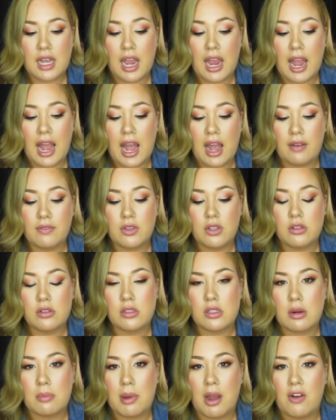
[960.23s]
I have
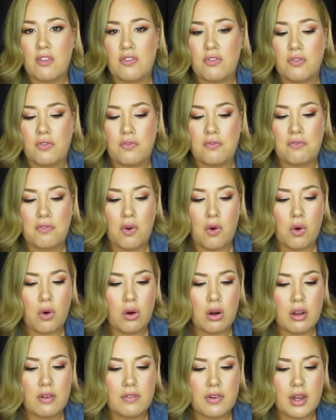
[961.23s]
used about
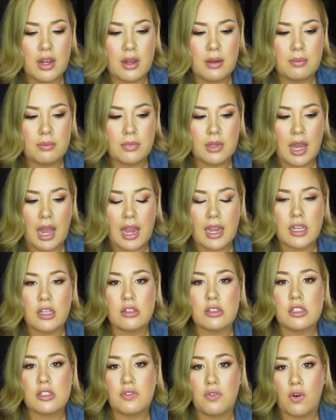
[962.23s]
4 of them. Yeah, I
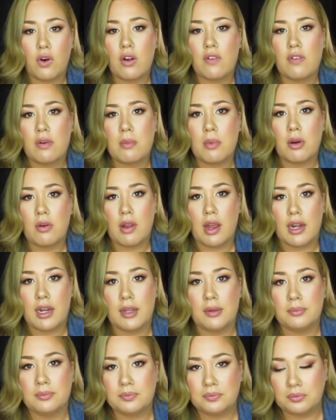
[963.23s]
used 4 of them
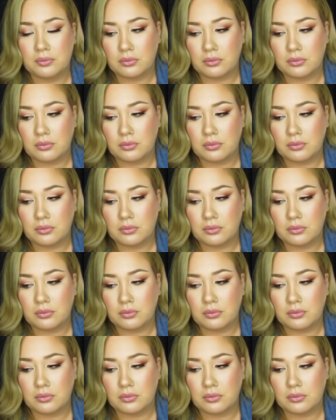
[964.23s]
already,